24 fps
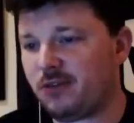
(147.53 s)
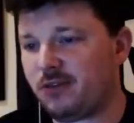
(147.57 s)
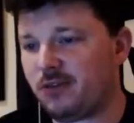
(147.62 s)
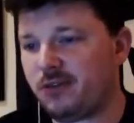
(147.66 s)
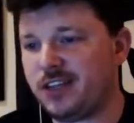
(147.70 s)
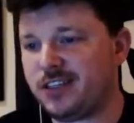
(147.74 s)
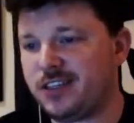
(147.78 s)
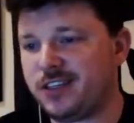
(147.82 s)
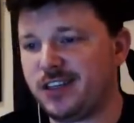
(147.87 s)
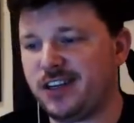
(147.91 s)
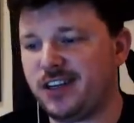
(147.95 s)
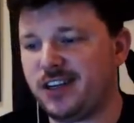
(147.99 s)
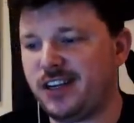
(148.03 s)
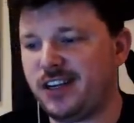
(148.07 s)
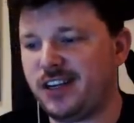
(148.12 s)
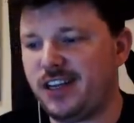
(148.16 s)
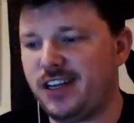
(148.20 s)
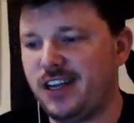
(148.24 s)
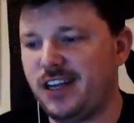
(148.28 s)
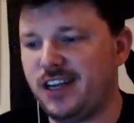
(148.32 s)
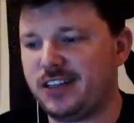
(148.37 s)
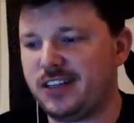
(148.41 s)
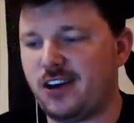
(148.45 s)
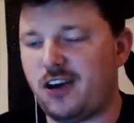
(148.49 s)
real reason
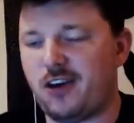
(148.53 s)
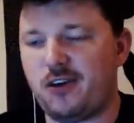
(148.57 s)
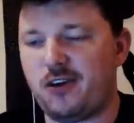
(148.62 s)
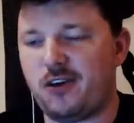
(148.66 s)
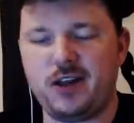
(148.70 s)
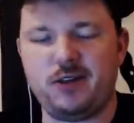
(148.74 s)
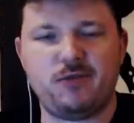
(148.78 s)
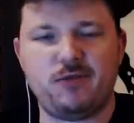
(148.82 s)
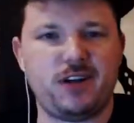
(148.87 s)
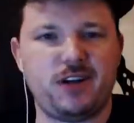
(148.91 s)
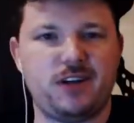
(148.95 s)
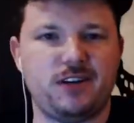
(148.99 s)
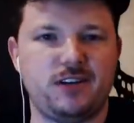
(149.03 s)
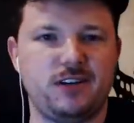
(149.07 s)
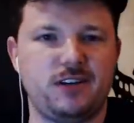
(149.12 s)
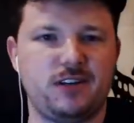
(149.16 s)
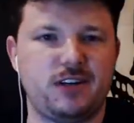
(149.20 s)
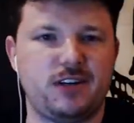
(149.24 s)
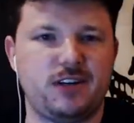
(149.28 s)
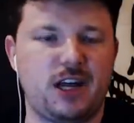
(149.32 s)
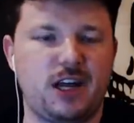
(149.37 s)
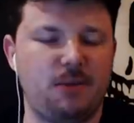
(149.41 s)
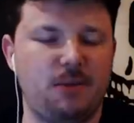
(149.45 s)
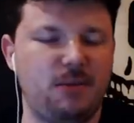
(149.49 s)
it's already written.
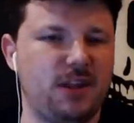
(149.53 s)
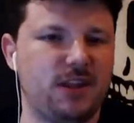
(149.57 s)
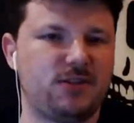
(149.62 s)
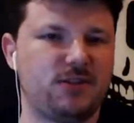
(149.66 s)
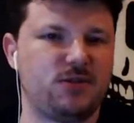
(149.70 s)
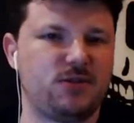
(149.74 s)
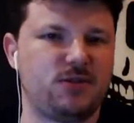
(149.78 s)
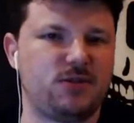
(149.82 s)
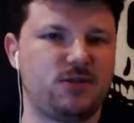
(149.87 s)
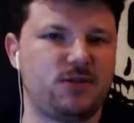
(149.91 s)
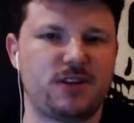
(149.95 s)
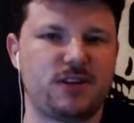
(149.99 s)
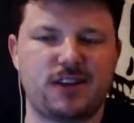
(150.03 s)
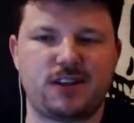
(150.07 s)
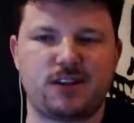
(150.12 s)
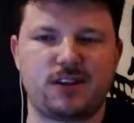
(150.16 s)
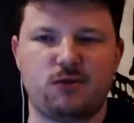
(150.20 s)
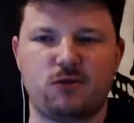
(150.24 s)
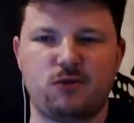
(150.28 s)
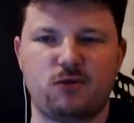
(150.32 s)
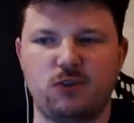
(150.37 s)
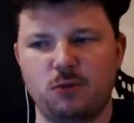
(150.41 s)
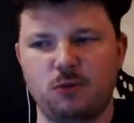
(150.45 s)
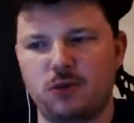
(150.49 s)
I mean, this was like
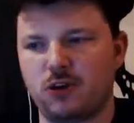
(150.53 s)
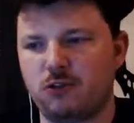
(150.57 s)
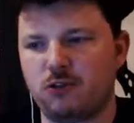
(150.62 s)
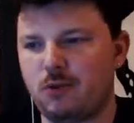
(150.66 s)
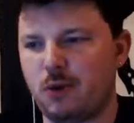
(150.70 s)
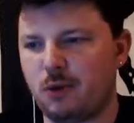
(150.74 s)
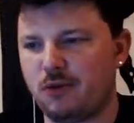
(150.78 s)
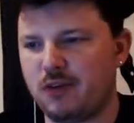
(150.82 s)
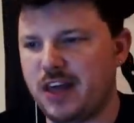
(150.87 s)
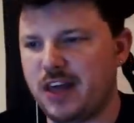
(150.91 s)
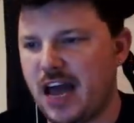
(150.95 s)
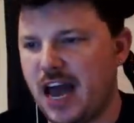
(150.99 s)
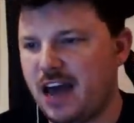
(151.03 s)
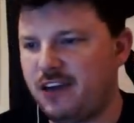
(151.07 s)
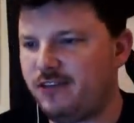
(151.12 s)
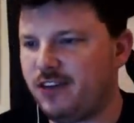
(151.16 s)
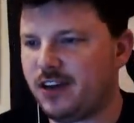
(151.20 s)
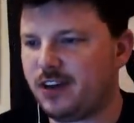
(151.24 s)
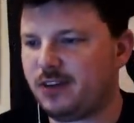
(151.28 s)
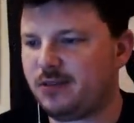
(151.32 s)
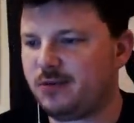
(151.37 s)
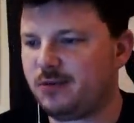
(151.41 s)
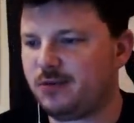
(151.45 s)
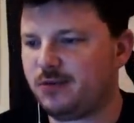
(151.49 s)
the rumor. Remember, the
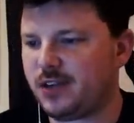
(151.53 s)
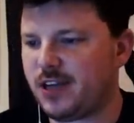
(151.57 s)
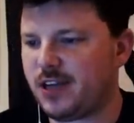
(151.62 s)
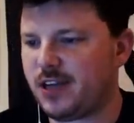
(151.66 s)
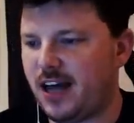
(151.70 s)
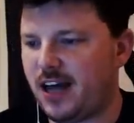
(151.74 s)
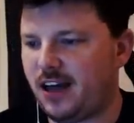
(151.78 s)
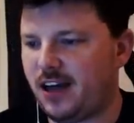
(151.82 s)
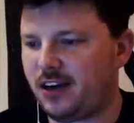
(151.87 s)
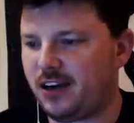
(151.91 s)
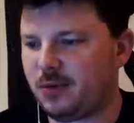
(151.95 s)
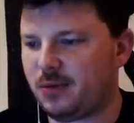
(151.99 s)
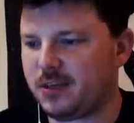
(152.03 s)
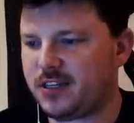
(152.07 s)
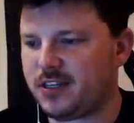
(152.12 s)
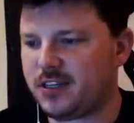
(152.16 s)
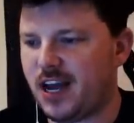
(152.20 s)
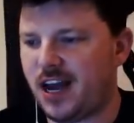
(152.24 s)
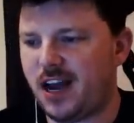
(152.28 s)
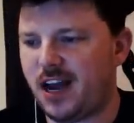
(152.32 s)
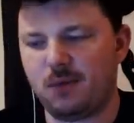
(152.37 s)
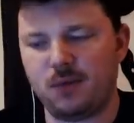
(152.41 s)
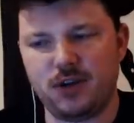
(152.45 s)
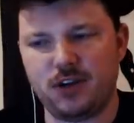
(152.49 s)
Advent calendar was
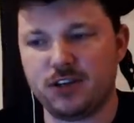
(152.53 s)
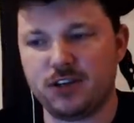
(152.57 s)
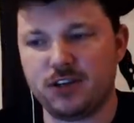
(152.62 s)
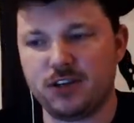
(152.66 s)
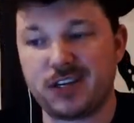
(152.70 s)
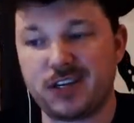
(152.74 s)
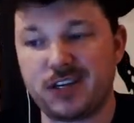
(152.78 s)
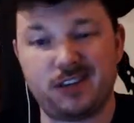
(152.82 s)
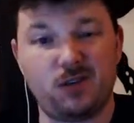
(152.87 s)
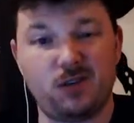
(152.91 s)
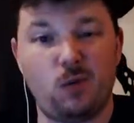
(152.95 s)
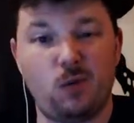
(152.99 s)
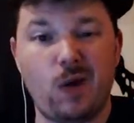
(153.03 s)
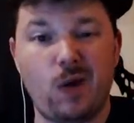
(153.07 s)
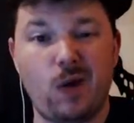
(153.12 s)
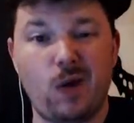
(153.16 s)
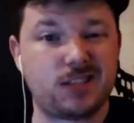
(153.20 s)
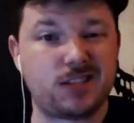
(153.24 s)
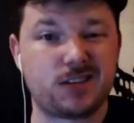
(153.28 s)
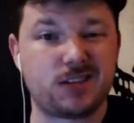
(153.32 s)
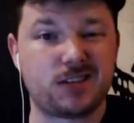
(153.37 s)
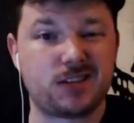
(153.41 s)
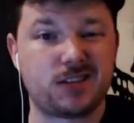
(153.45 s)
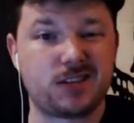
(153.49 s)
out. We just got the white
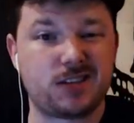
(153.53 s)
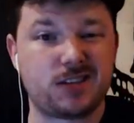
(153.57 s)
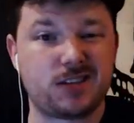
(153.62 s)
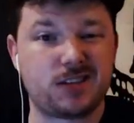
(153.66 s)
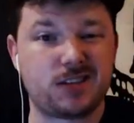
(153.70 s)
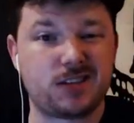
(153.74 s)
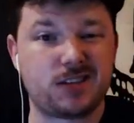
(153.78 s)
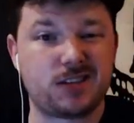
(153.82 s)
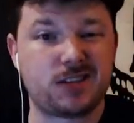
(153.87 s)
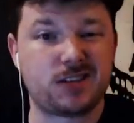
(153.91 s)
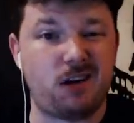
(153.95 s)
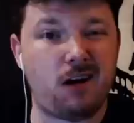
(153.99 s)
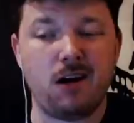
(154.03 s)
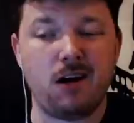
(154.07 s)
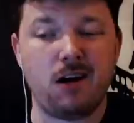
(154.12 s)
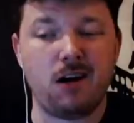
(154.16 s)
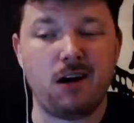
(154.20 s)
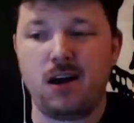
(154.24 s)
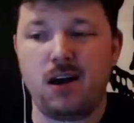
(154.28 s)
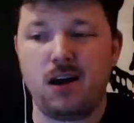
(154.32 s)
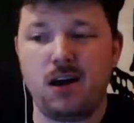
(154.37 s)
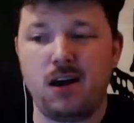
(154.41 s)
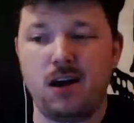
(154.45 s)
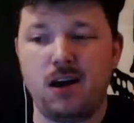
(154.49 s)

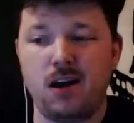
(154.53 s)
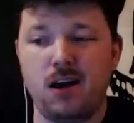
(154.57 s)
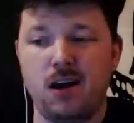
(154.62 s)
scar,